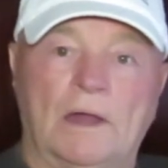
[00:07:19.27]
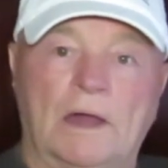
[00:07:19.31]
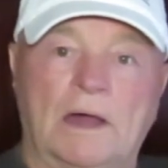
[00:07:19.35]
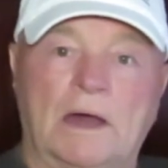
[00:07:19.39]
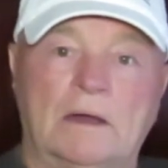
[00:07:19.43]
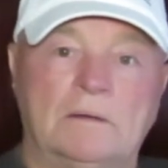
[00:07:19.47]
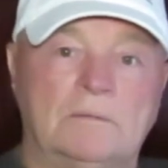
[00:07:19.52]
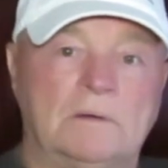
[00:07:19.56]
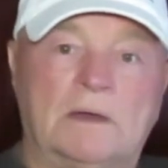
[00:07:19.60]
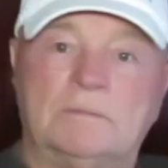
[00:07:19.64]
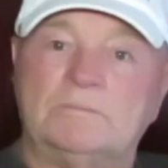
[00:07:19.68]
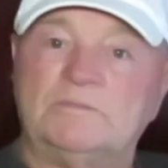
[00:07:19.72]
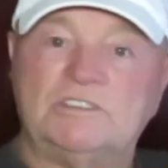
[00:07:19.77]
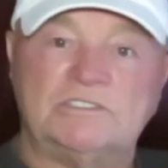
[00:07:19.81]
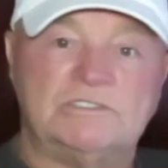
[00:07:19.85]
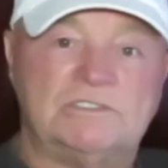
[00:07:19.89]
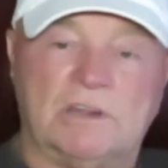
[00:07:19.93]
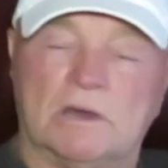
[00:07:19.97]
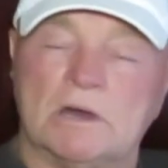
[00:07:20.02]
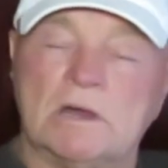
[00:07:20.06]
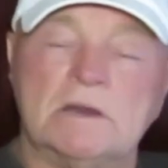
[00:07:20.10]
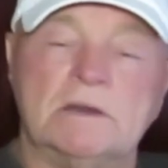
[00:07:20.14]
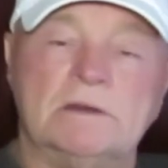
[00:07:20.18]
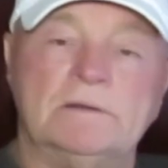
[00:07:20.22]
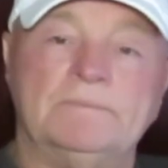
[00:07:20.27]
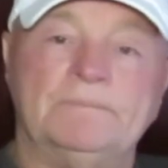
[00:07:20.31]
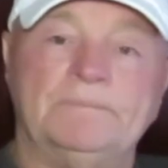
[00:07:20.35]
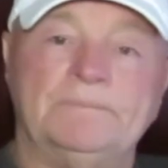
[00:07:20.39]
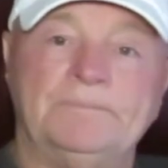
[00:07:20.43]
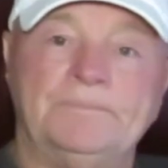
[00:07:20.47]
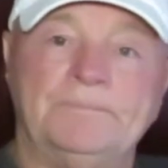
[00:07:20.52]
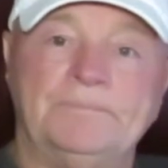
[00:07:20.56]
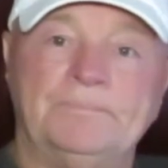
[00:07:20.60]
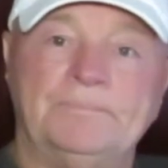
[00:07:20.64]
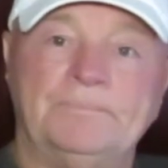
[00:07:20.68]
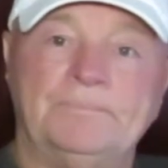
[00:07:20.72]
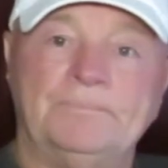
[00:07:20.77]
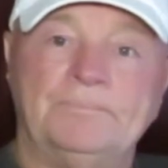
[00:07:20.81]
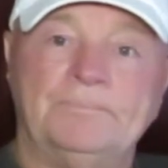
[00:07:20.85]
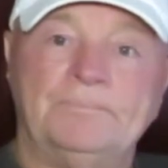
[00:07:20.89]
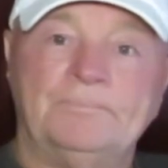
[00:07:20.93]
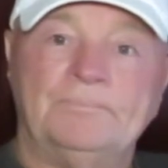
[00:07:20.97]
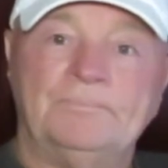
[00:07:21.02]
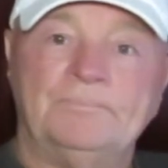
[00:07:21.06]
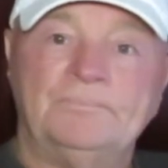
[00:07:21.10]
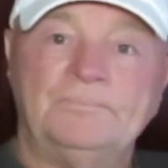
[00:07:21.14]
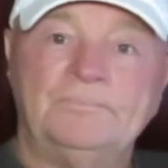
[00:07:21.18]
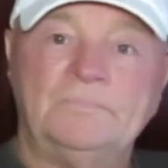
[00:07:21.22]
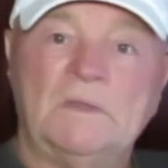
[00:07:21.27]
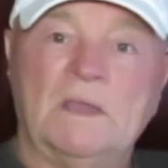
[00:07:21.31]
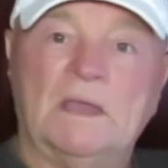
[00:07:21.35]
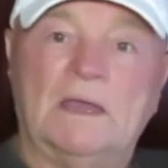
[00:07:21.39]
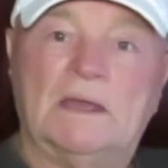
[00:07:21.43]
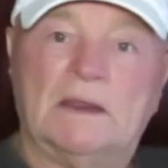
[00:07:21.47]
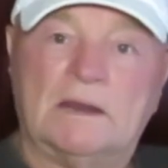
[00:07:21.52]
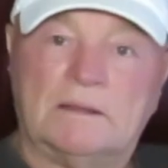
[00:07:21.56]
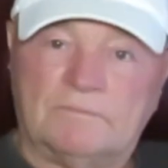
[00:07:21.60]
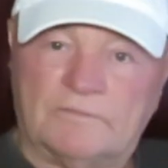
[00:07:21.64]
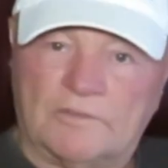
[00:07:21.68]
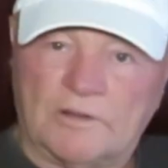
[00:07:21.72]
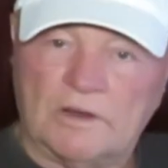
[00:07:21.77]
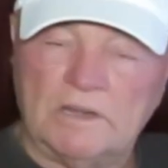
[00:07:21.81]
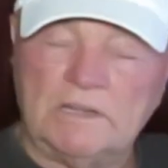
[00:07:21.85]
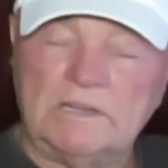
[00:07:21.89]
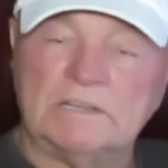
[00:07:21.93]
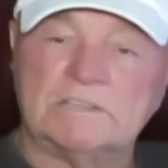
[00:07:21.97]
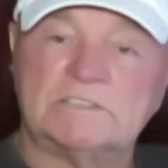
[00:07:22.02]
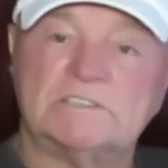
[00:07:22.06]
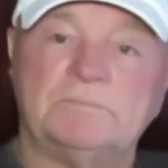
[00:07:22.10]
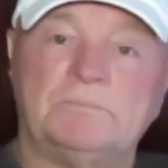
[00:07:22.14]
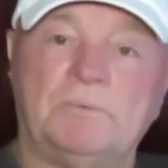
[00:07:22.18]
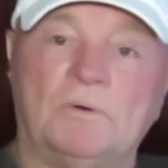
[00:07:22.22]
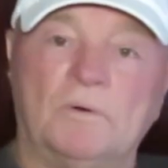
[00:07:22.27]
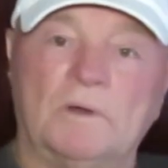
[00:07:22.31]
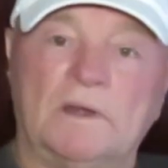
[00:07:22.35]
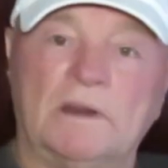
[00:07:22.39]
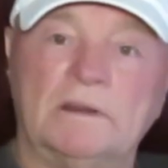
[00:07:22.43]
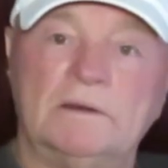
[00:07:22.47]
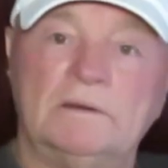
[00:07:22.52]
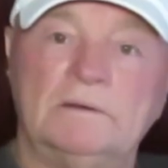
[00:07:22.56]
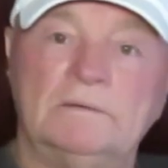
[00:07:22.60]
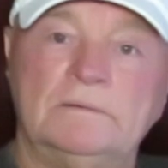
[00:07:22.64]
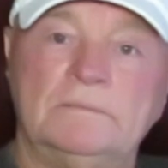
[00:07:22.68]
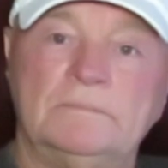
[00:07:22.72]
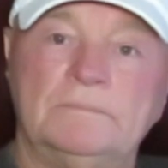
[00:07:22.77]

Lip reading: I'm just done. And I'm very disappointed.